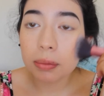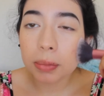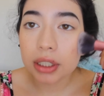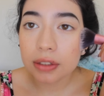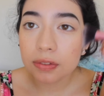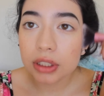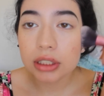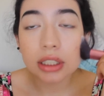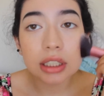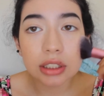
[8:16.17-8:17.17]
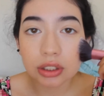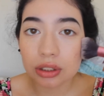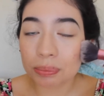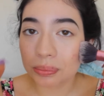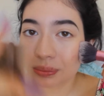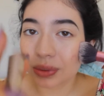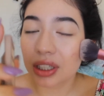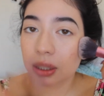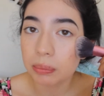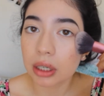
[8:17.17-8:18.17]
But if it does, you're
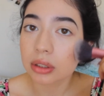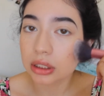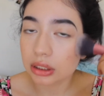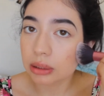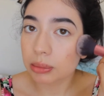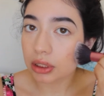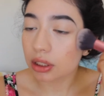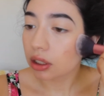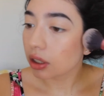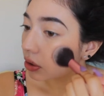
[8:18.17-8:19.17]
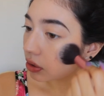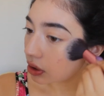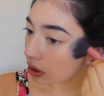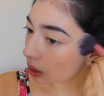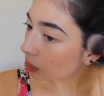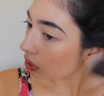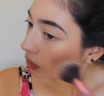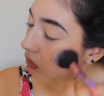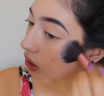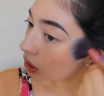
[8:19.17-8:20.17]
gonna probably see me using them on a
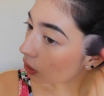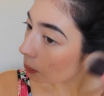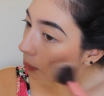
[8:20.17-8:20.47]
video.